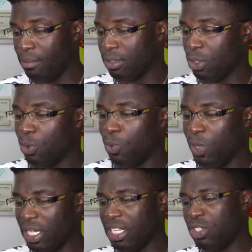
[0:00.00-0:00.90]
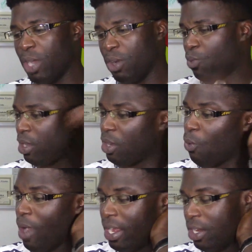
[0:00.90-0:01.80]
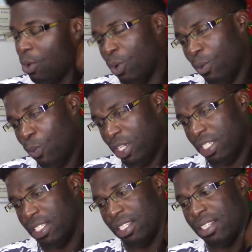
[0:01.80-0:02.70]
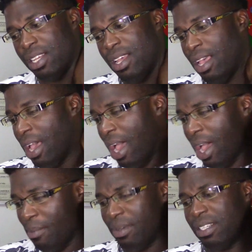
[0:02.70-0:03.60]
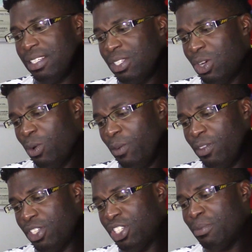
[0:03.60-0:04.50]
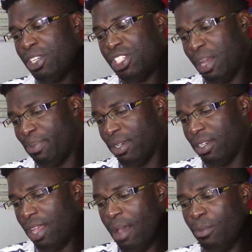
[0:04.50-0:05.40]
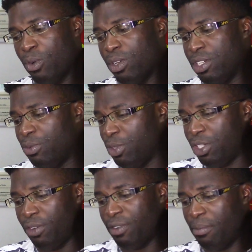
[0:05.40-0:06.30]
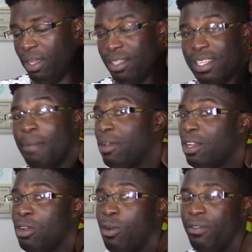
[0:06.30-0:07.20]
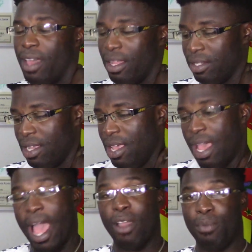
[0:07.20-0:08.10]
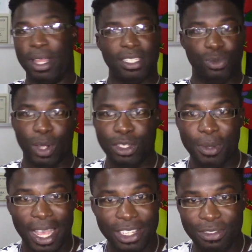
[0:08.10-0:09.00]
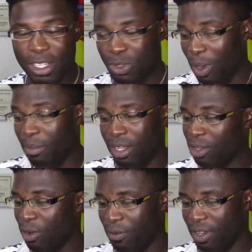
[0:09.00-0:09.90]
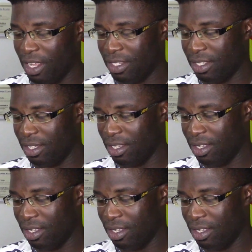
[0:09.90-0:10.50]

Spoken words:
So we're gonna try to wonder what or which is it. I'm gonna go with the German Shepherd Golden Retriever mix. I'm gonna go with that. I hope that's what you guys think too. I'm gonna go with it. Let's see.